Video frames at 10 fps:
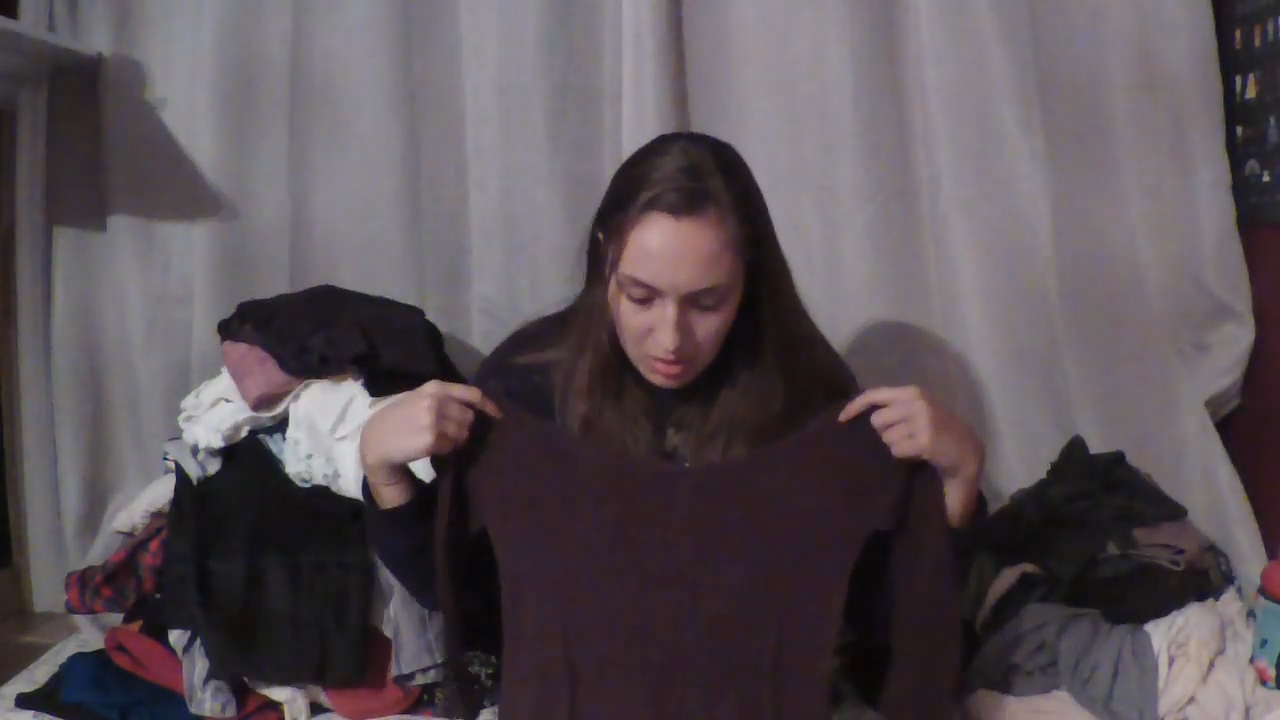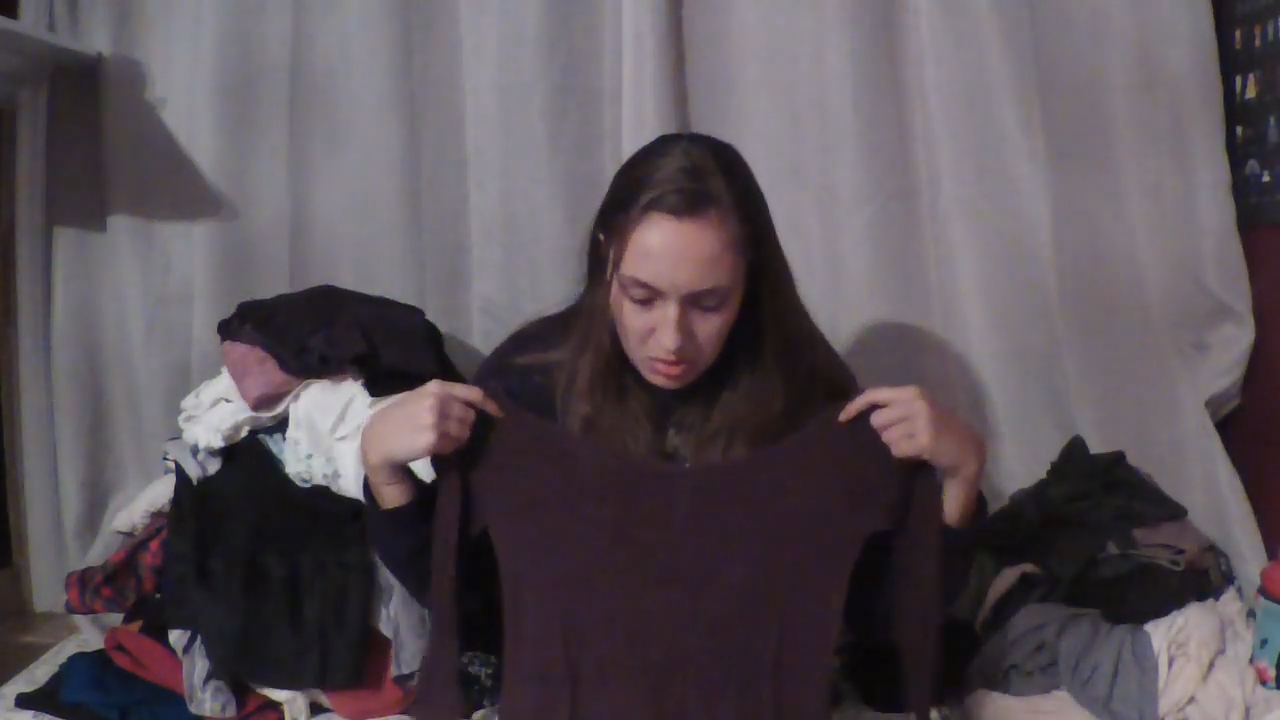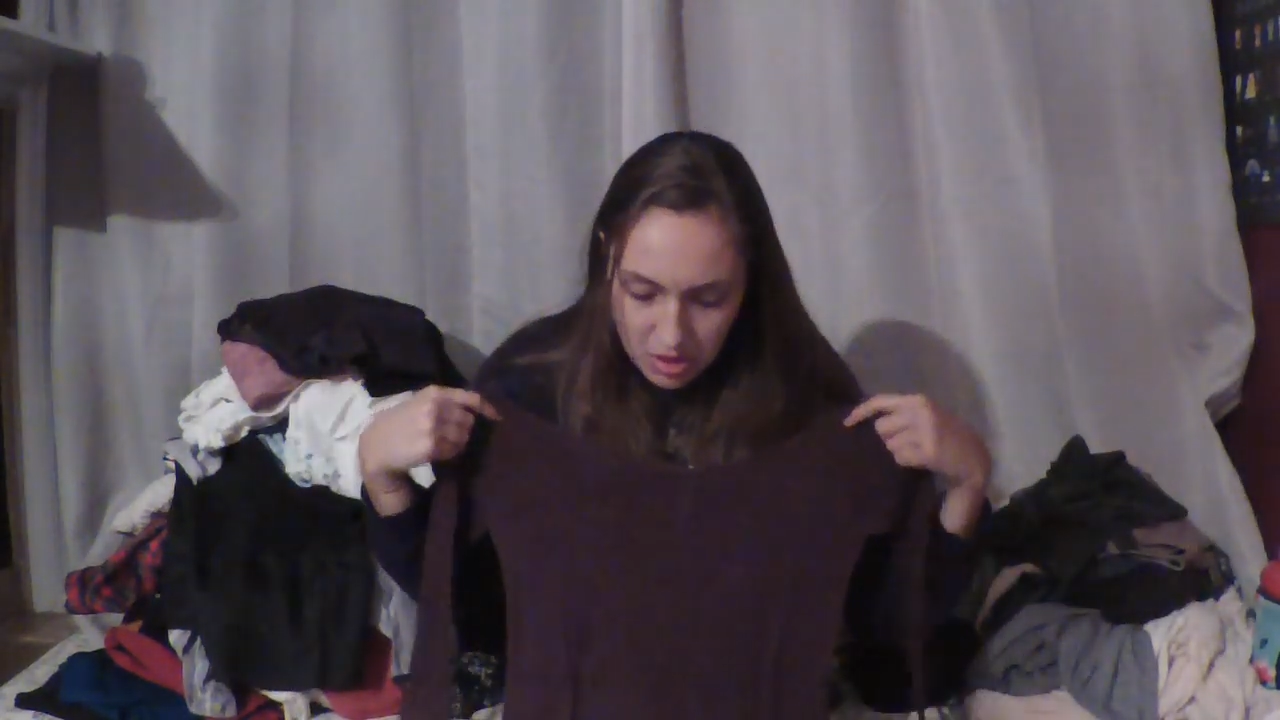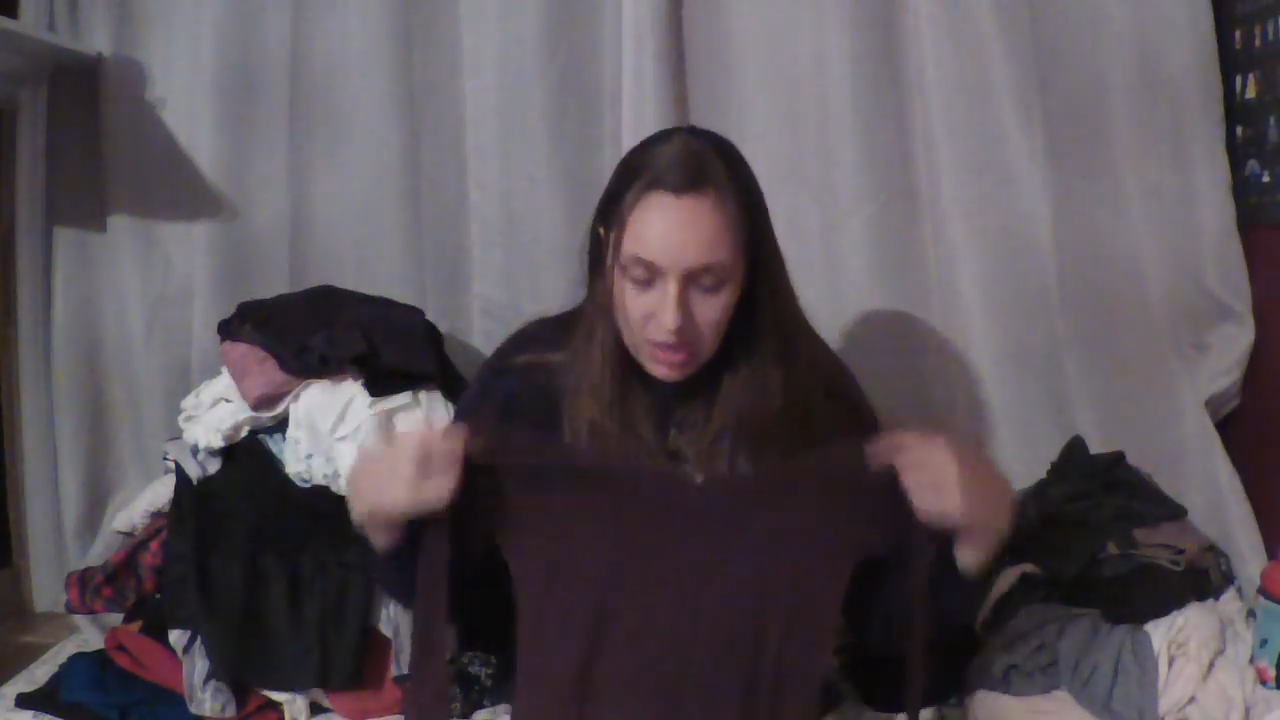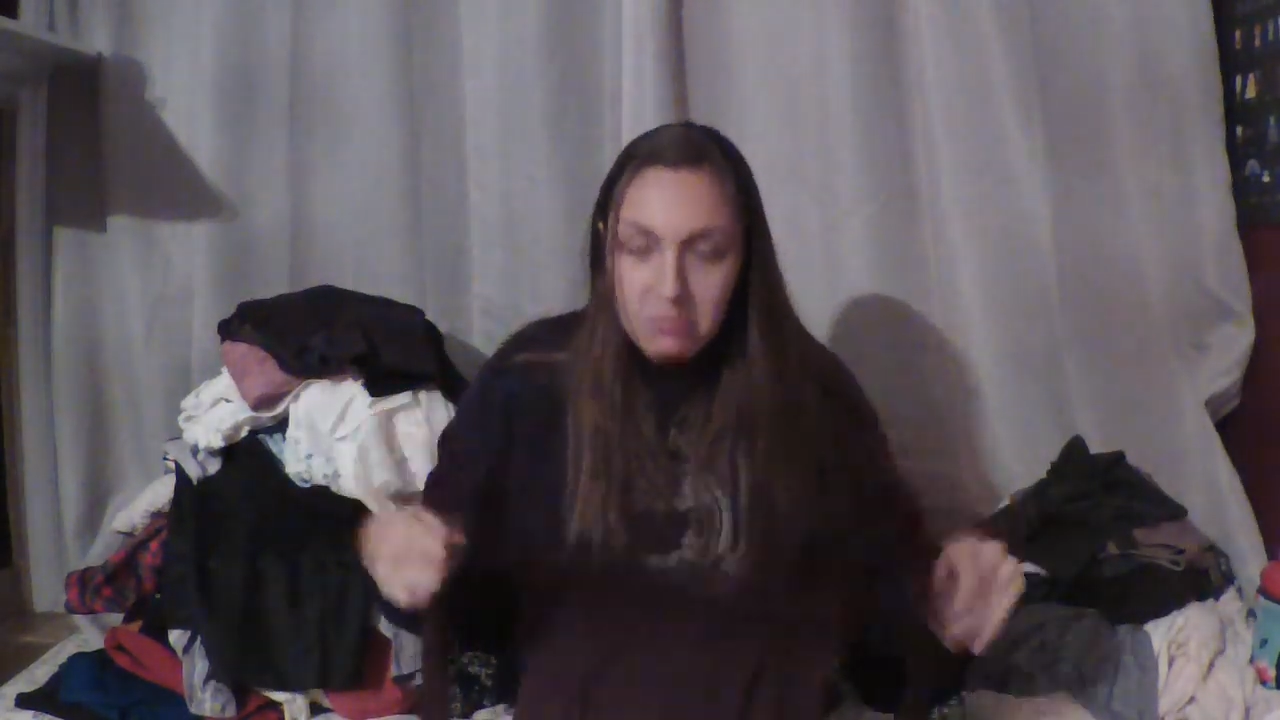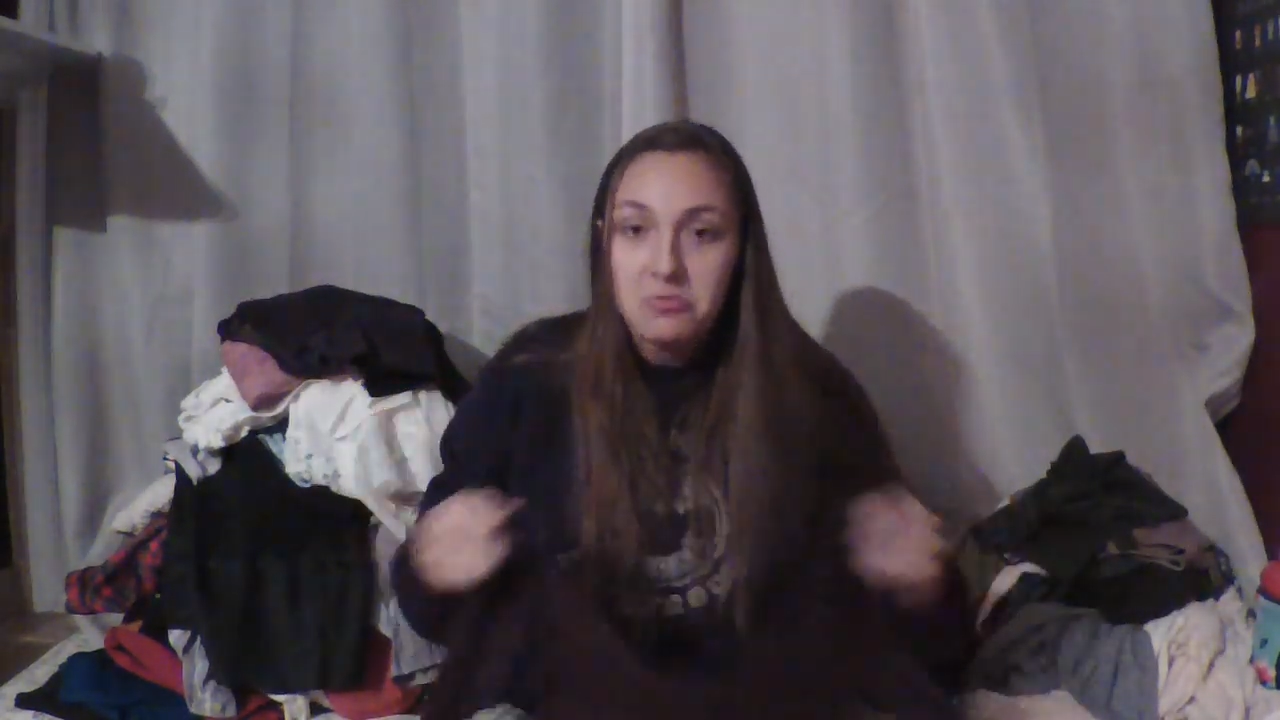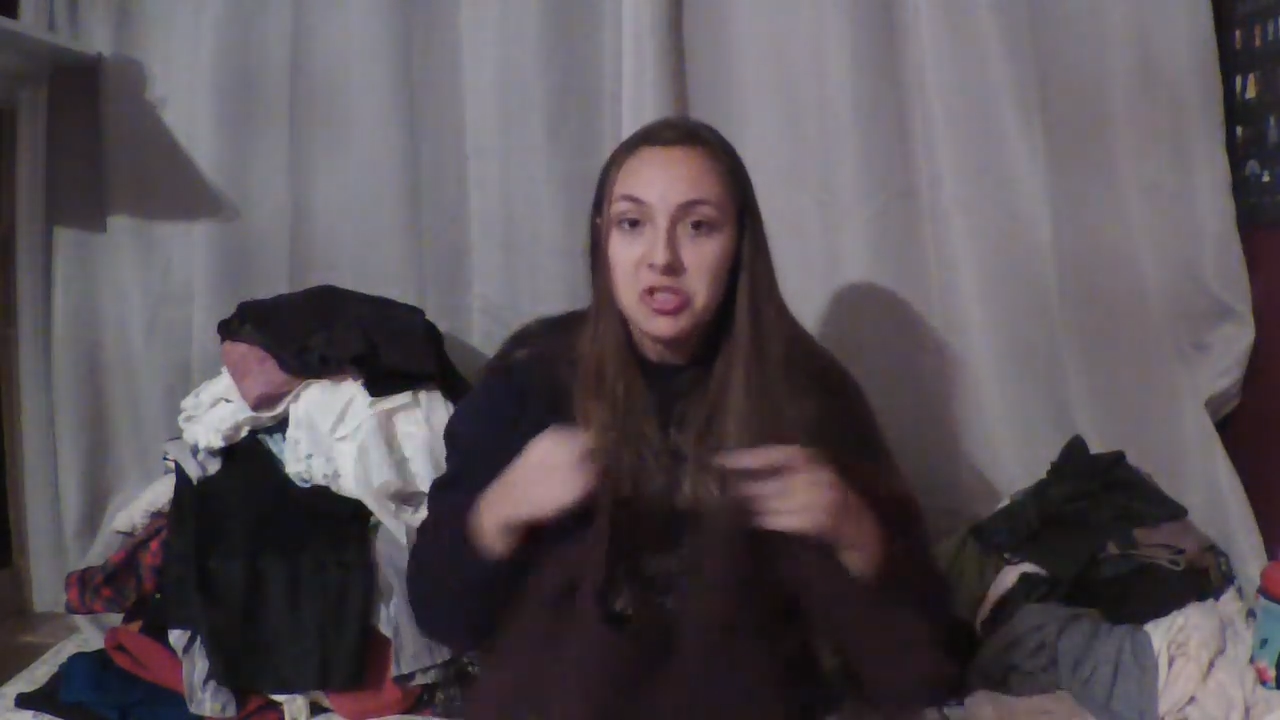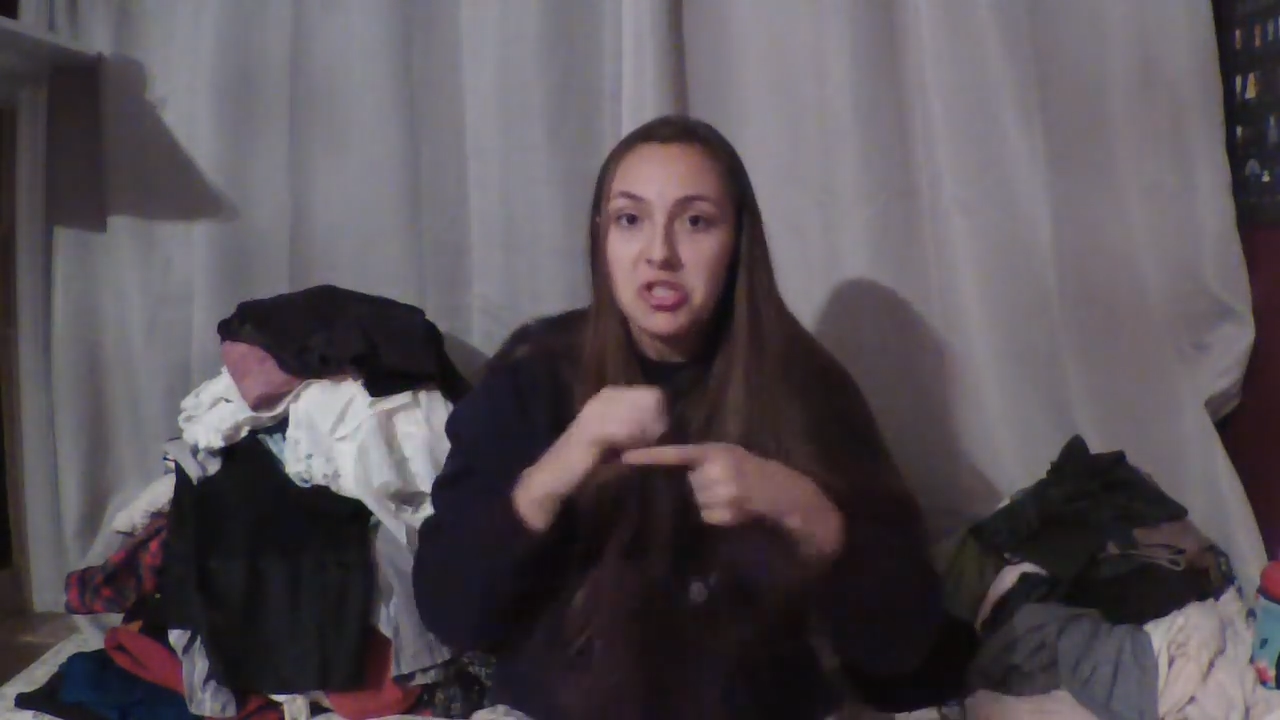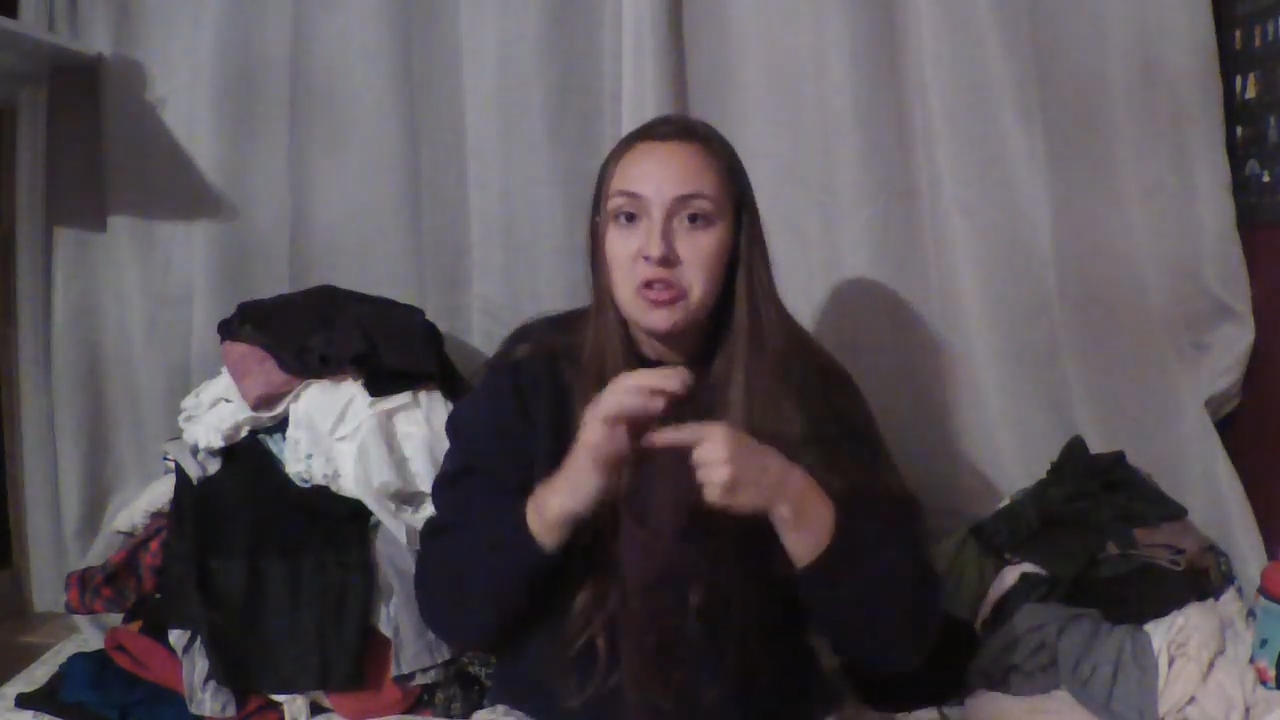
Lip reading: Okay, just